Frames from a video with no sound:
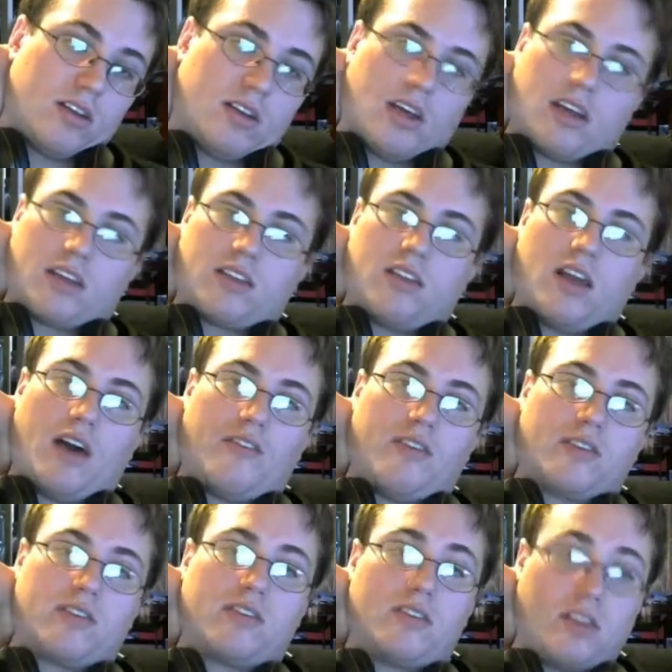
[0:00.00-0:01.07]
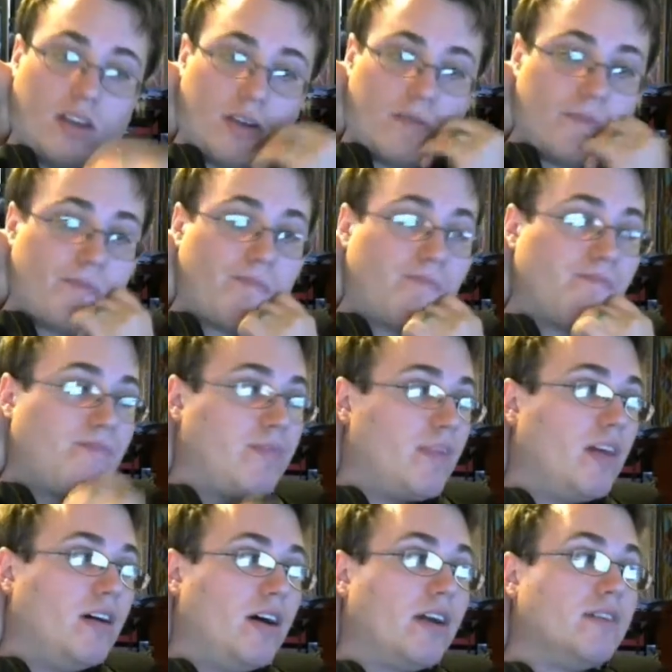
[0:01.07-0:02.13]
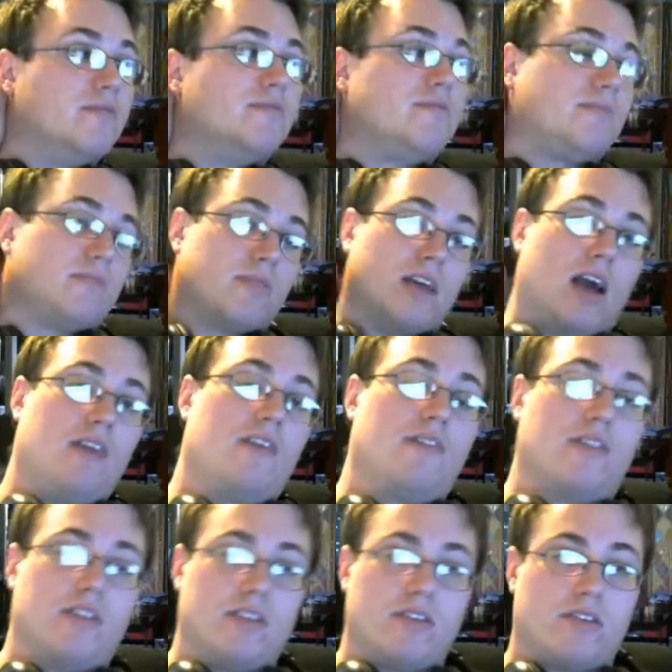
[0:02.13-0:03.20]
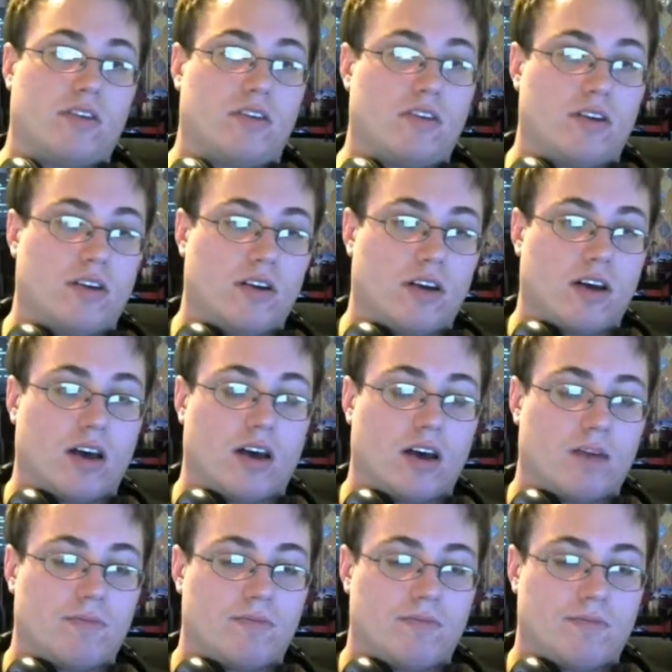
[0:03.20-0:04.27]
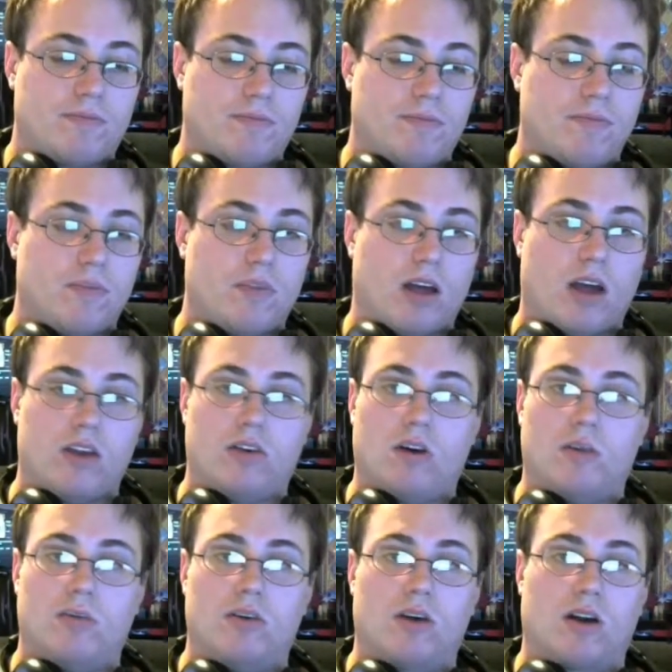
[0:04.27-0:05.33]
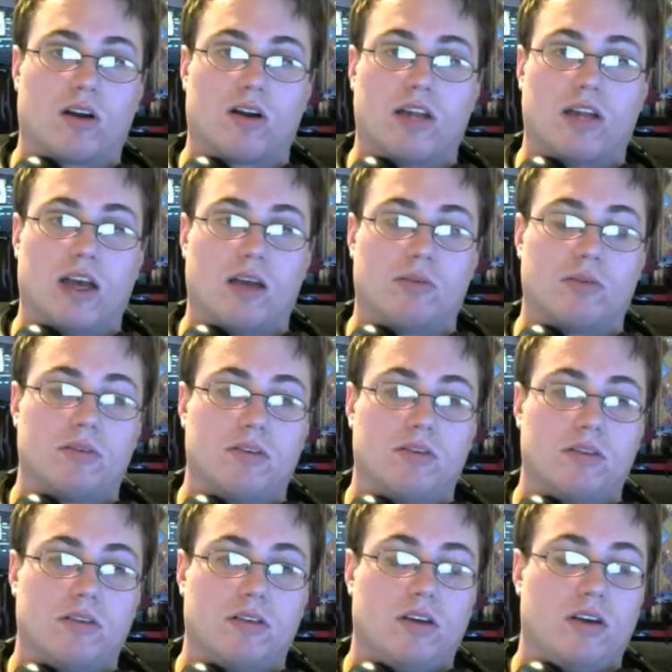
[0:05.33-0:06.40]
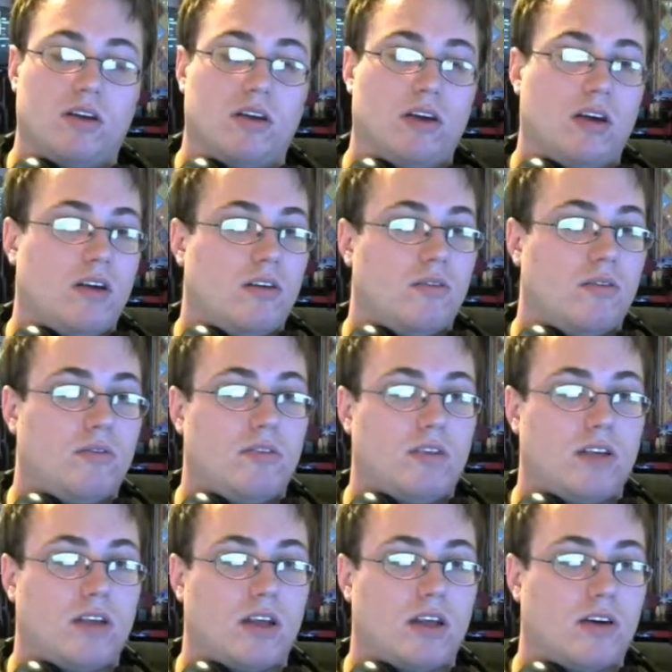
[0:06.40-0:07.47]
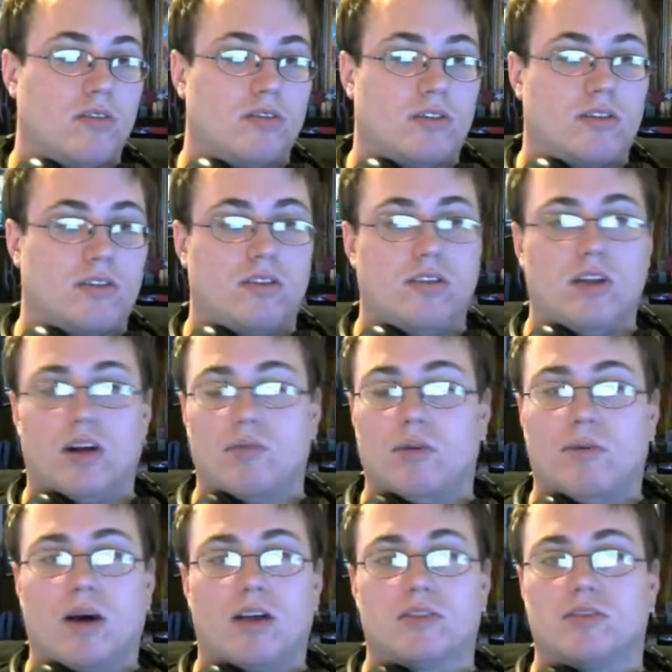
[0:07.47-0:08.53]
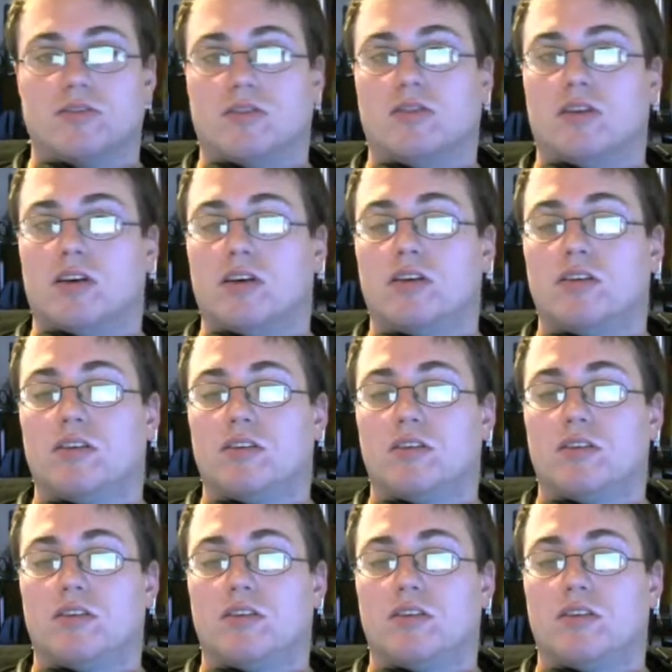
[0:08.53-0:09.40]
Like, obviously, like, I've even considered a normal archetype. Normal monsters only.